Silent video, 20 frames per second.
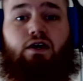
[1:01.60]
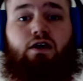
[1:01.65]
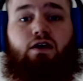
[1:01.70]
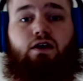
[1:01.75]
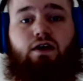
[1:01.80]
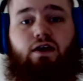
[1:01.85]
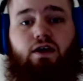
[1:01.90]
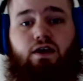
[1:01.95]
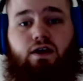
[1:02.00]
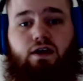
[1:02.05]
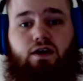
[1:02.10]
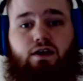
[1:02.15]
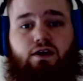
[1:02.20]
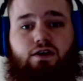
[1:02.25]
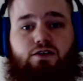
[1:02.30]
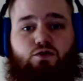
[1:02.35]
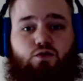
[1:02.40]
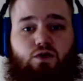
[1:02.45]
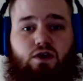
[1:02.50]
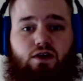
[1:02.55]

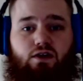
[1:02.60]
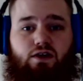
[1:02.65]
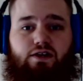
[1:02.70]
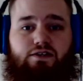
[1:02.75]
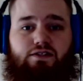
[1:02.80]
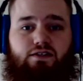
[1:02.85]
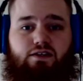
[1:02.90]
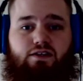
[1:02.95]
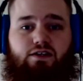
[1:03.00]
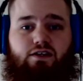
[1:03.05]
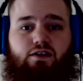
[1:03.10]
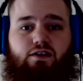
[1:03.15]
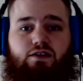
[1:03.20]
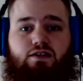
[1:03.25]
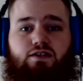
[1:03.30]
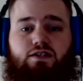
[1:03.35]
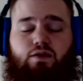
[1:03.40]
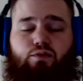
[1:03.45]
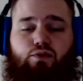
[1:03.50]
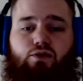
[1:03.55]
as well as thinking of the
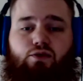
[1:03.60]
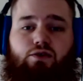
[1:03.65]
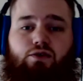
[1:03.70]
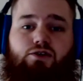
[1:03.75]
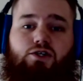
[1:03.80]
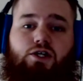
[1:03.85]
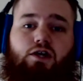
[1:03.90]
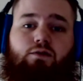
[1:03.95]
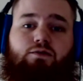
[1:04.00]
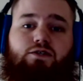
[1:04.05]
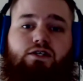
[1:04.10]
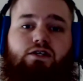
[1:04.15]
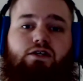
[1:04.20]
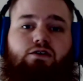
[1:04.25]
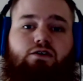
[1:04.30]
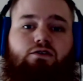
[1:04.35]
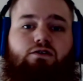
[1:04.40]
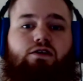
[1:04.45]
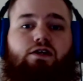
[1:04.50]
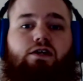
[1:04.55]
temporary jobs that it
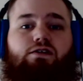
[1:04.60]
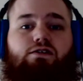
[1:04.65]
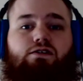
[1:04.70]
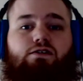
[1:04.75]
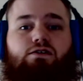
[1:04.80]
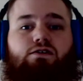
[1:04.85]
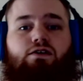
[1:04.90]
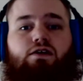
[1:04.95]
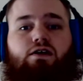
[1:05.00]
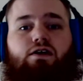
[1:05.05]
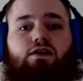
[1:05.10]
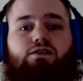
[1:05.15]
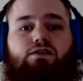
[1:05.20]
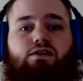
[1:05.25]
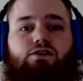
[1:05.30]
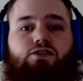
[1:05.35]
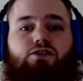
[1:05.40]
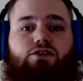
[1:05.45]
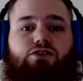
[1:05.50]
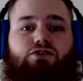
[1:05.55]
creates,
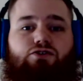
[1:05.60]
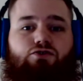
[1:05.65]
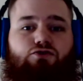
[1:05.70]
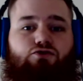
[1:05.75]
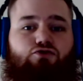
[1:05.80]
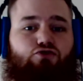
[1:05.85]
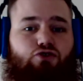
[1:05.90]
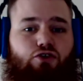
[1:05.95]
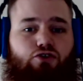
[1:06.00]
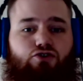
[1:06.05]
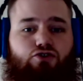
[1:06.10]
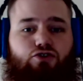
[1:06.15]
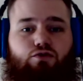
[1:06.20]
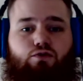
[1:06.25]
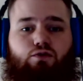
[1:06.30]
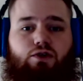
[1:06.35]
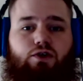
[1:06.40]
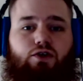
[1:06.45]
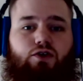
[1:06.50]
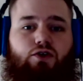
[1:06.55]
such as construction
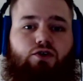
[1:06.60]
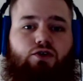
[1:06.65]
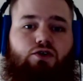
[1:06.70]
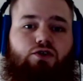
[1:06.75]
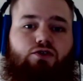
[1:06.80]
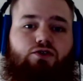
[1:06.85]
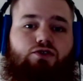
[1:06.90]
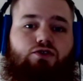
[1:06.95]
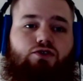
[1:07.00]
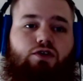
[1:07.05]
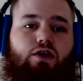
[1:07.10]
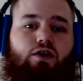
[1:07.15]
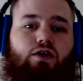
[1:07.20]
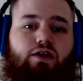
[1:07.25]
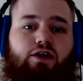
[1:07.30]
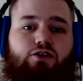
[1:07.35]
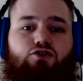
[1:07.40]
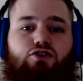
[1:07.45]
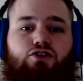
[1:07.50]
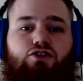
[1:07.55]
workers,
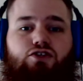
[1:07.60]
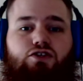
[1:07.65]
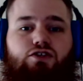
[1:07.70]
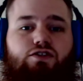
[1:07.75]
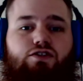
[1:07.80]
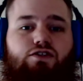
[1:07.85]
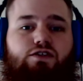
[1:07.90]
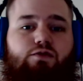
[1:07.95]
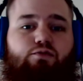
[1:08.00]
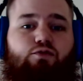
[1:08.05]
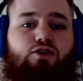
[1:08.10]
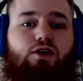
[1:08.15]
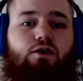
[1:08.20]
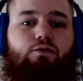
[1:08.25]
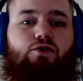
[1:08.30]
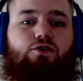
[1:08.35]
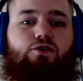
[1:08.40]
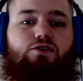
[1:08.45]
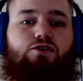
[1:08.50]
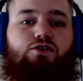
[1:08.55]
electricians, and
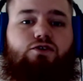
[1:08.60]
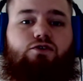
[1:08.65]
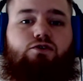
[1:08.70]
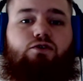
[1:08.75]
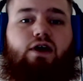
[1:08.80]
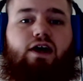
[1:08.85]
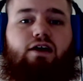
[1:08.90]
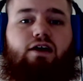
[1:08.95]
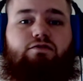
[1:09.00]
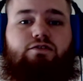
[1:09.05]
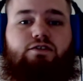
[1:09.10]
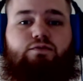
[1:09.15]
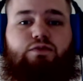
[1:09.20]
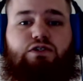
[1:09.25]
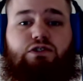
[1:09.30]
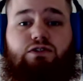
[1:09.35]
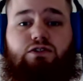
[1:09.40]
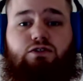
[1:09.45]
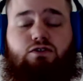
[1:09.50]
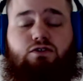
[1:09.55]
plumbers who have to
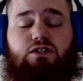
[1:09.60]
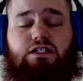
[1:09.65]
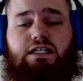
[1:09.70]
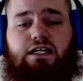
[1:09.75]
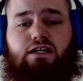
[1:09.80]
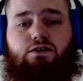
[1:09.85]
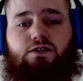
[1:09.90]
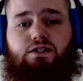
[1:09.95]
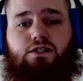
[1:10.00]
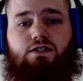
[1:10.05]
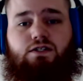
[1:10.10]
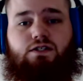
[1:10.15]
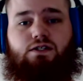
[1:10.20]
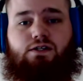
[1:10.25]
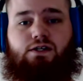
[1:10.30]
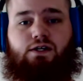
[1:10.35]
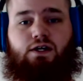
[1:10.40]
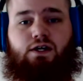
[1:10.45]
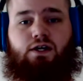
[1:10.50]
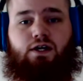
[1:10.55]
build the greenhouses.
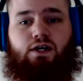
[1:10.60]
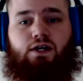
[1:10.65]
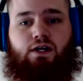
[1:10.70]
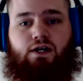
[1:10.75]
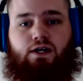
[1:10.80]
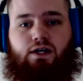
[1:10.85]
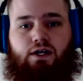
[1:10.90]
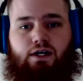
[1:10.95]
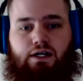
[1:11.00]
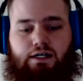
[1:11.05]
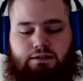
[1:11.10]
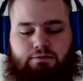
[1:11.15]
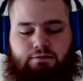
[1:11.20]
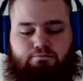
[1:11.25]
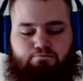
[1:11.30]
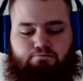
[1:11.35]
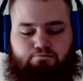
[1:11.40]
Um,